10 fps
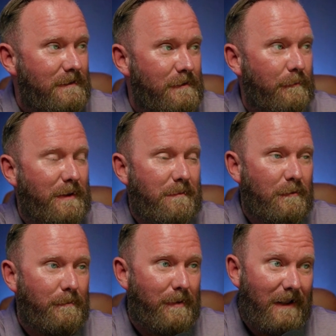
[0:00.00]
So
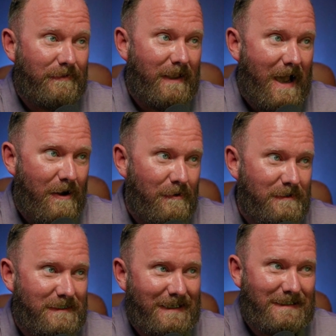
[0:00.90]
people bought the
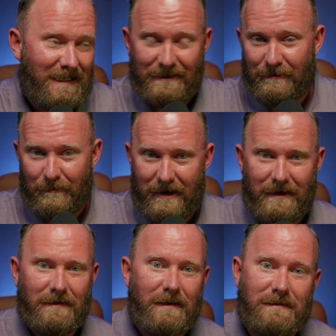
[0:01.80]
house and dated the rate,